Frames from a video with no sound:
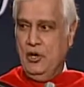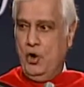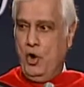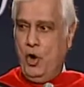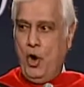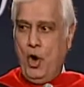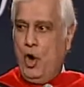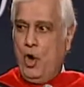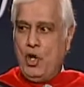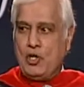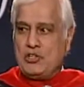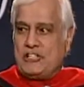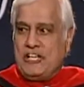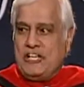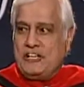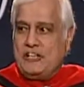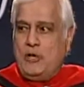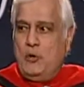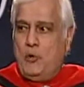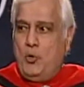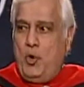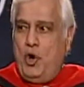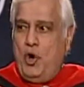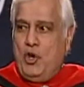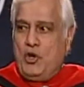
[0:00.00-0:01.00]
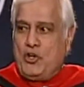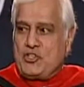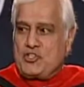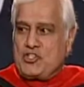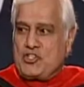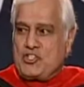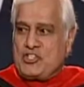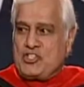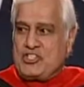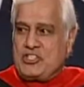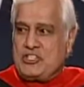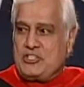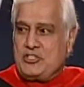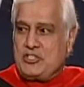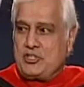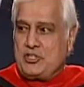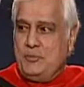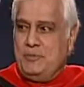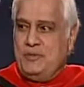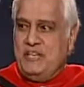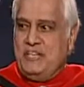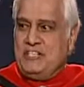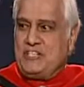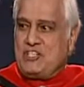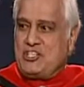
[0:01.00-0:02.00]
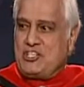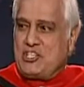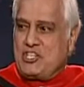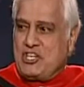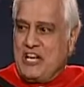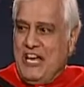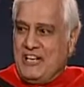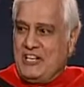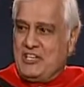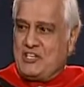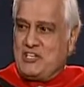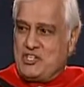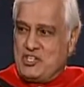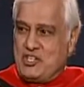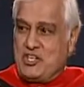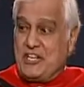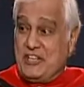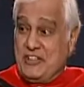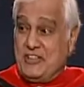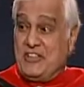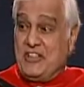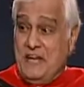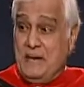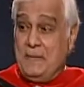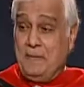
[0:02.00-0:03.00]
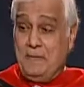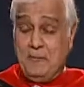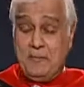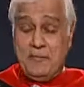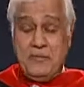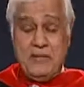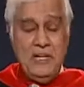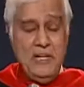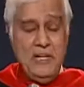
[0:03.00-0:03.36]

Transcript: all that there was to be challenging them